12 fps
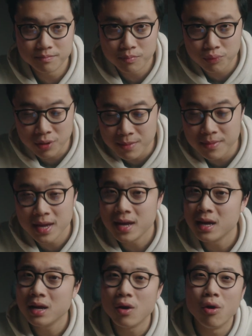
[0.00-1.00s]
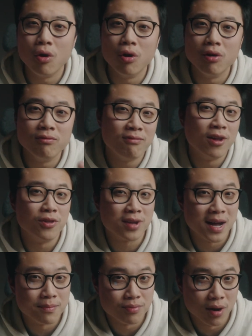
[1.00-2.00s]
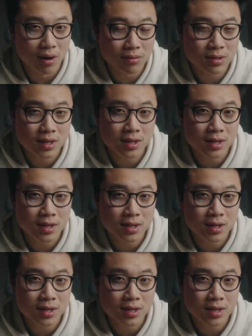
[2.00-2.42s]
Premiere or Final Cut Pro.